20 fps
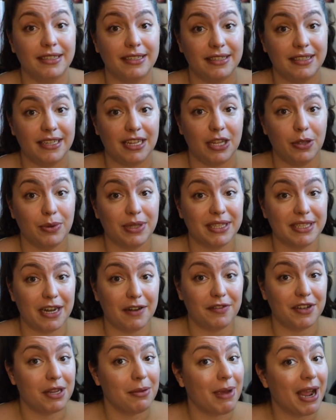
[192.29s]
to see what
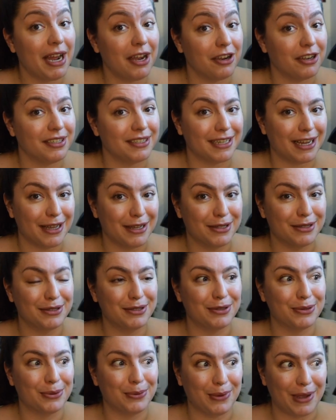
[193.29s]
Stephanie Meyer
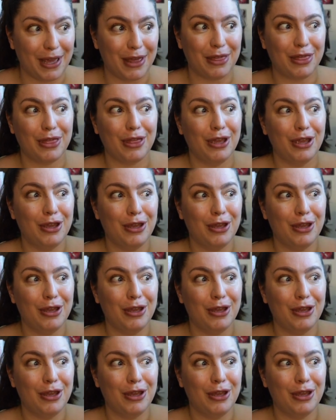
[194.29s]
does with